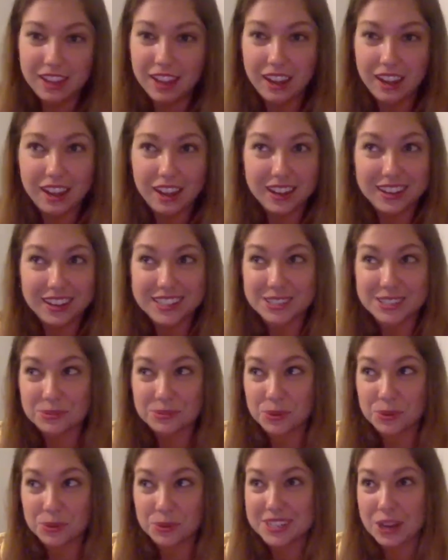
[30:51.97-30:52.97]
And it's
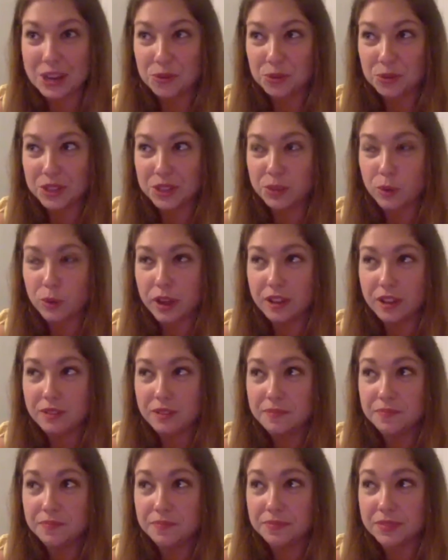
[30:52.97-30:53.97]
worked out really
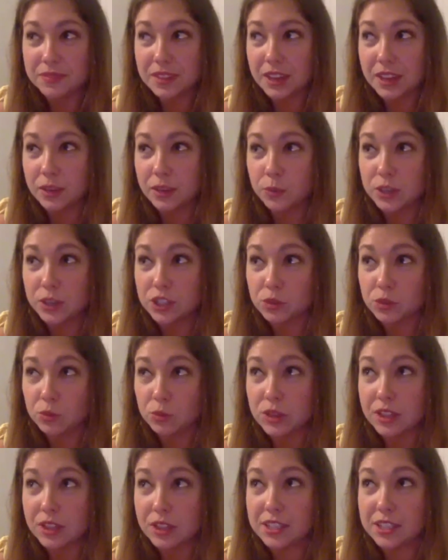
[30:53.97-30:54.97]
well. And we just
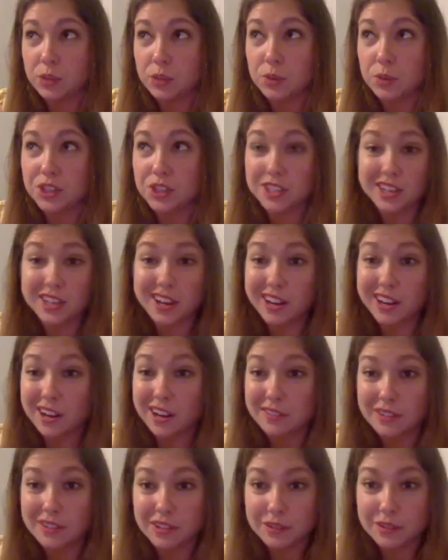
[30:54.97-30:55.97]
realized that we just cut
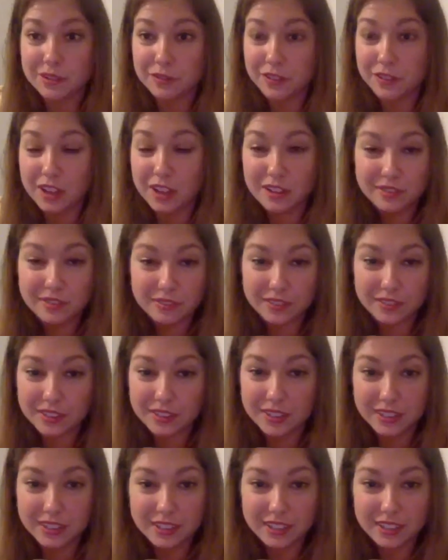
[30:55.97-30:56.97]
off all the fluff.
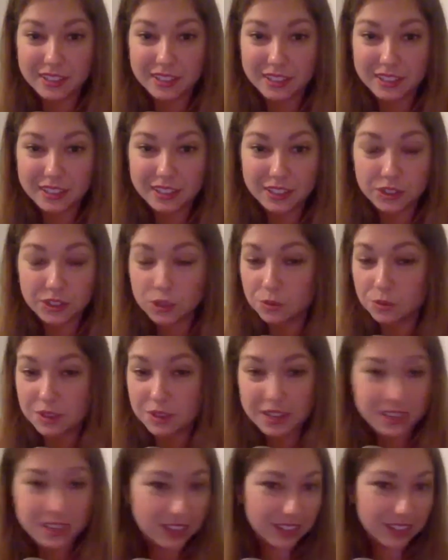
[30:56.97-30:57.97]
You don't
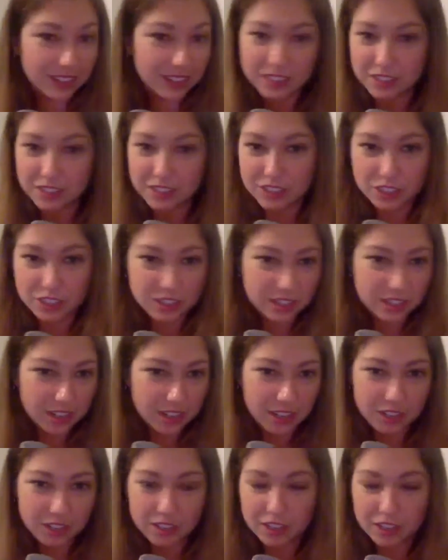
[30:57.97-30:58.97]
need it. It's
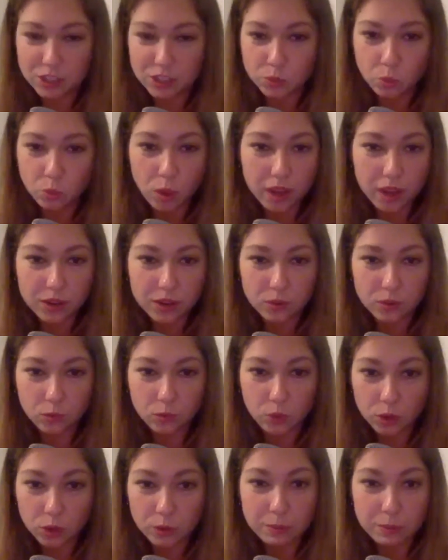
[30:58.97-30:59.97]
what
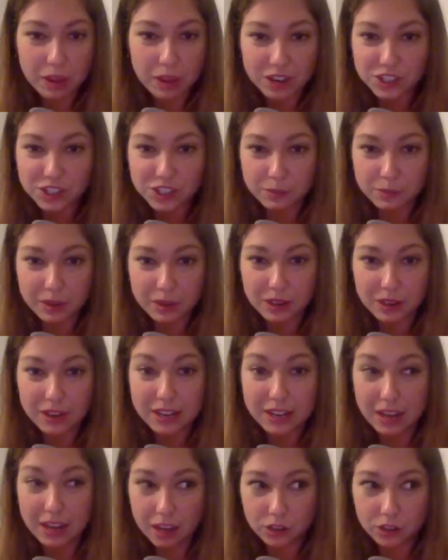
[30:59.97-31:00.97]
are we passionate about,
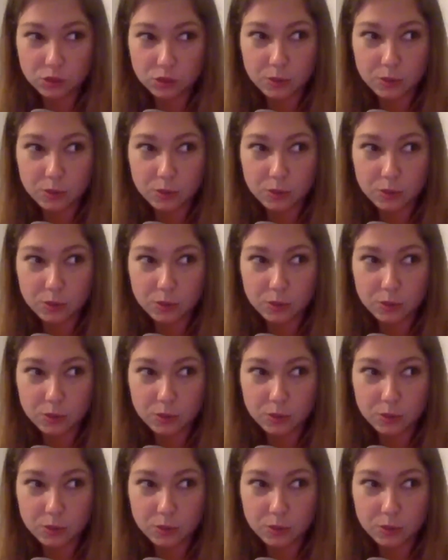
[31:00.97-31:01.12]
and how do